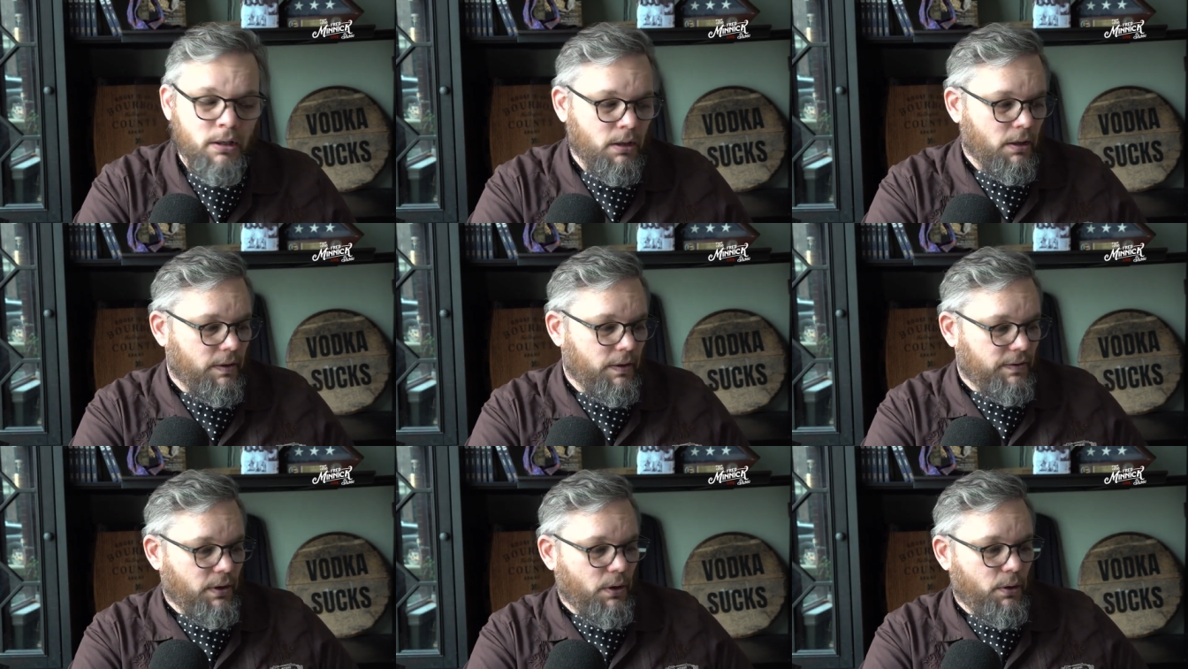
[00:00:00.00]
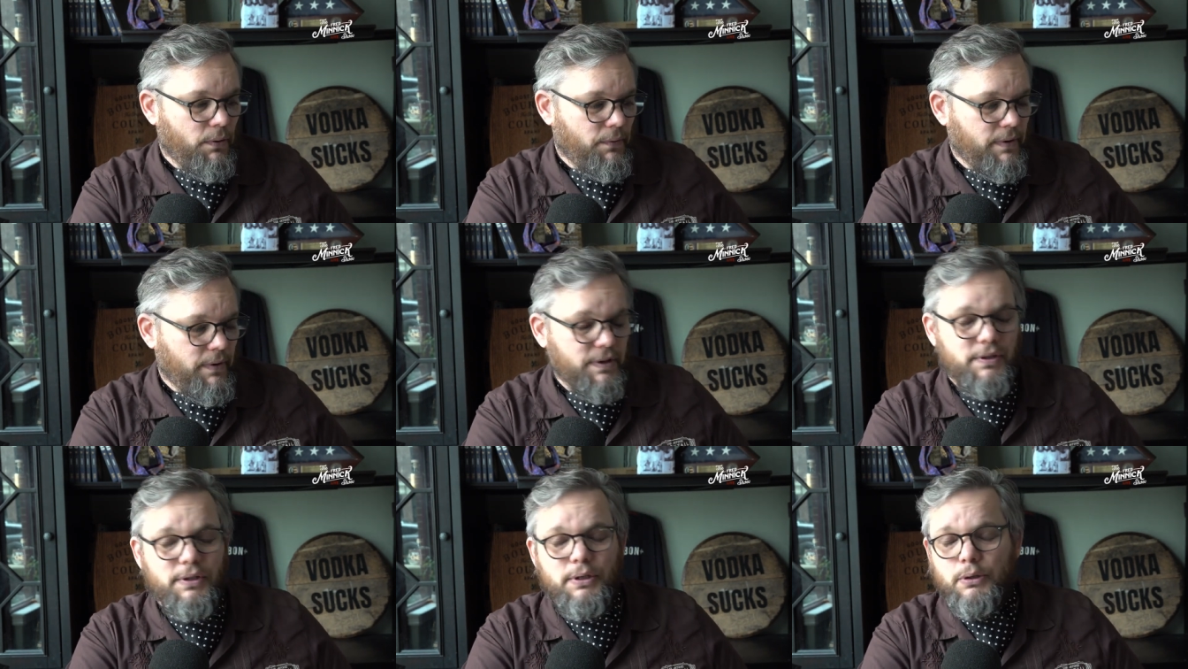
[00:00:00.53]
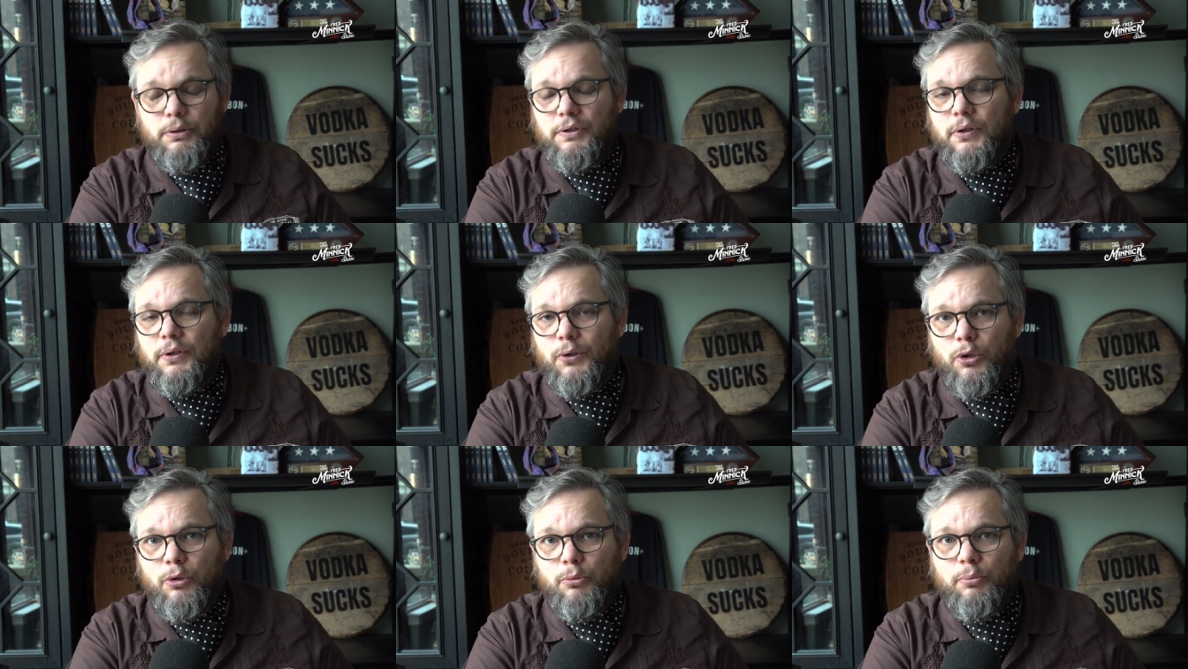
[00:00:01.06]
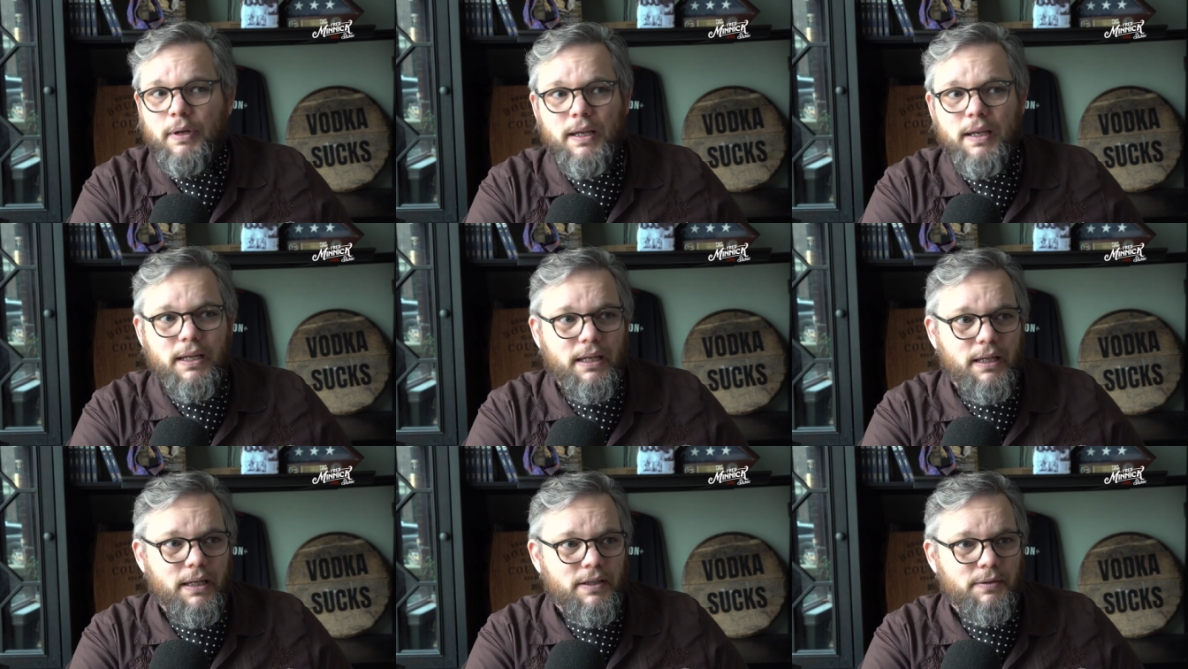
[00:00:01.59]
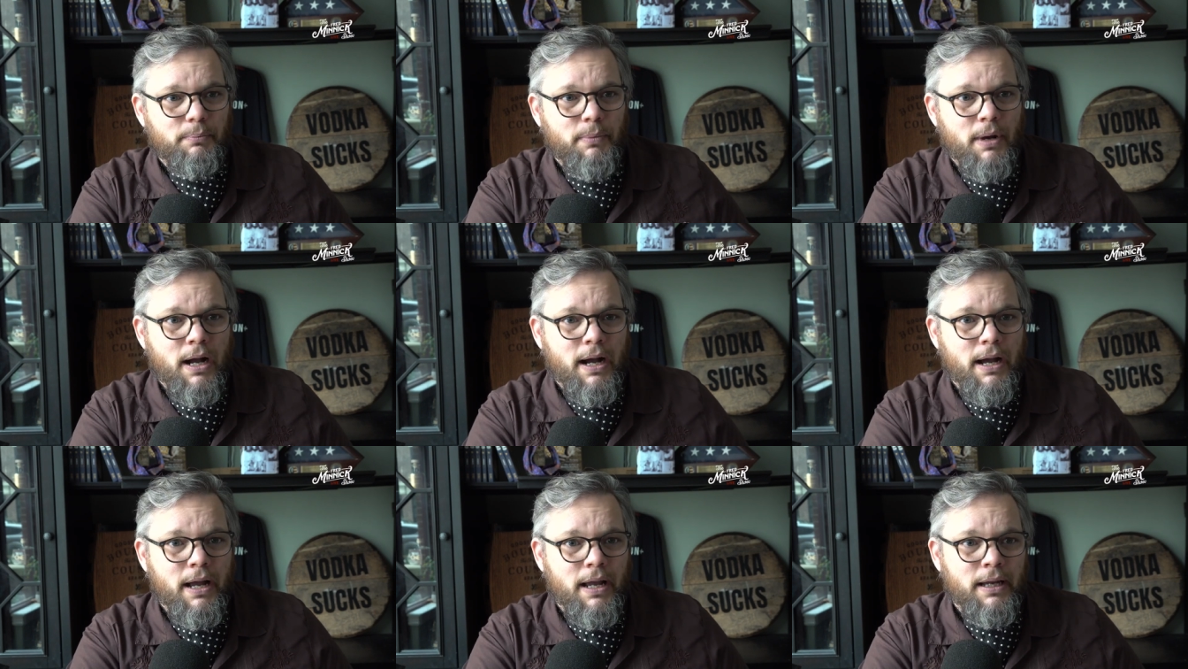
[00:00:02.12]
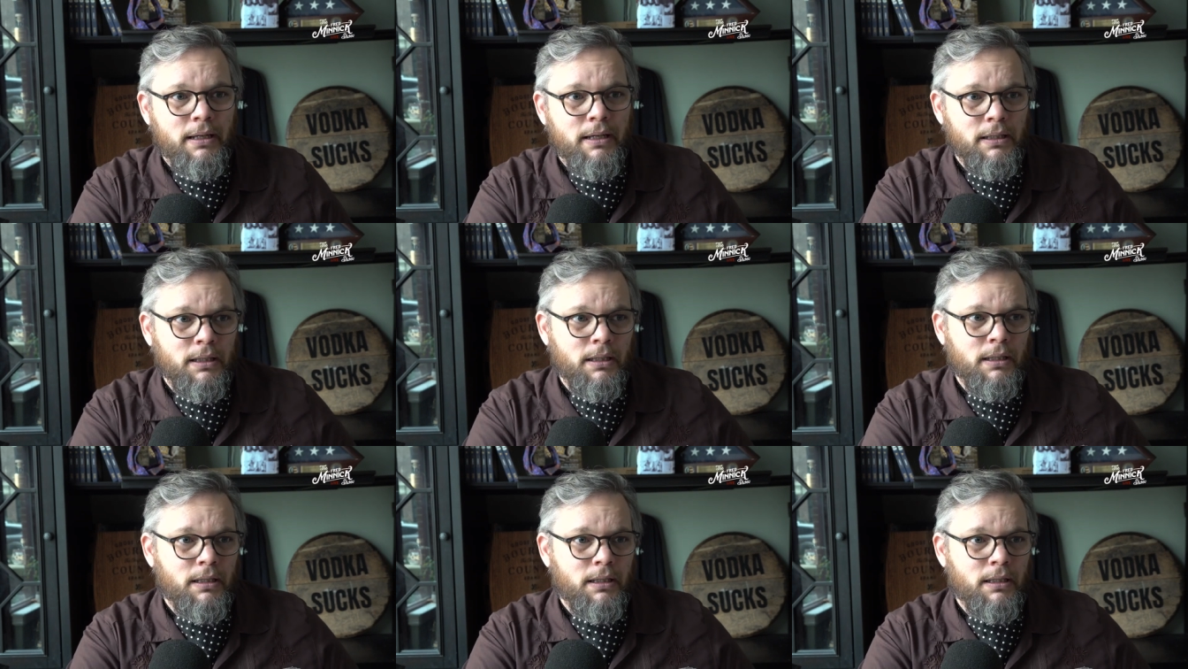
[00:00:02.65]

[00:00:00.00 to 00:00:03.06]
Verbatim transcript: So this YouTube is my